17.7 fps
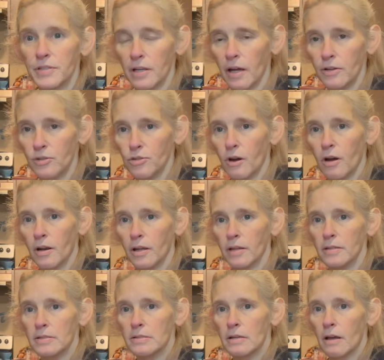
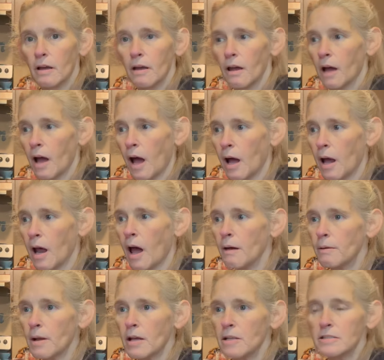electronics. I,
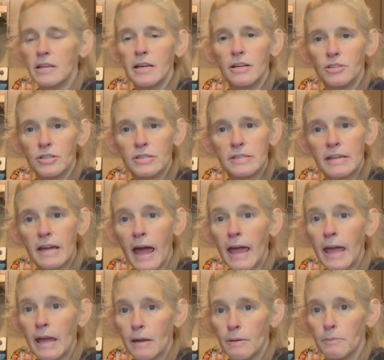am not saying just
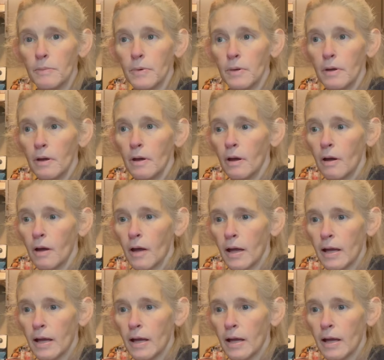game yeah.